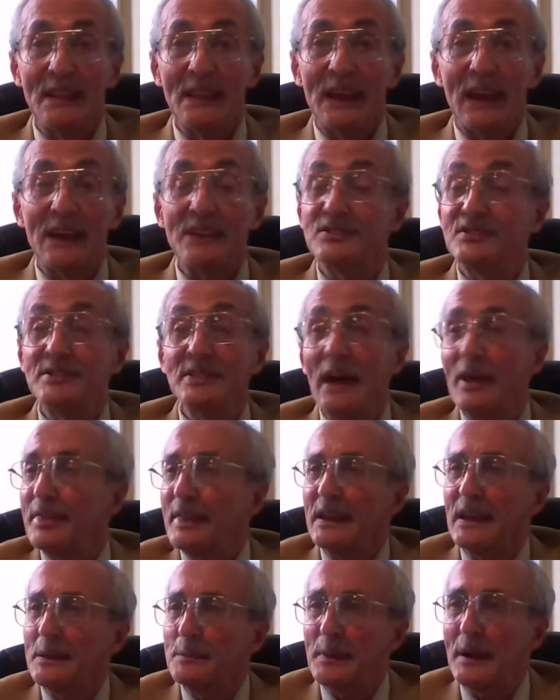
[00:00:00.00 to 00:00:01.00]
There's
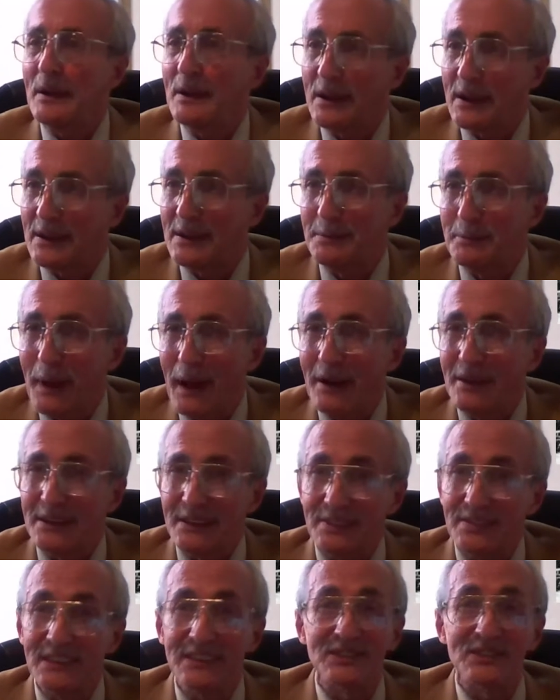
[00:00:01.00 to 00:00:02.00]
nothing American about it.
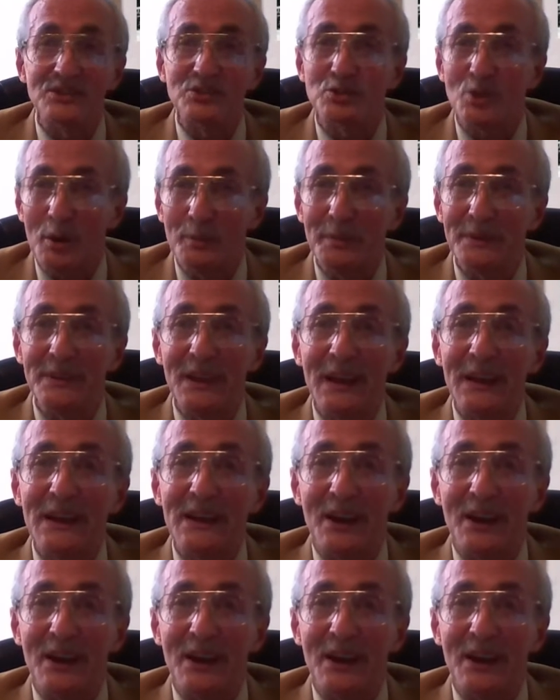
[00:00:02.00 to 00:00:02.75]
These are German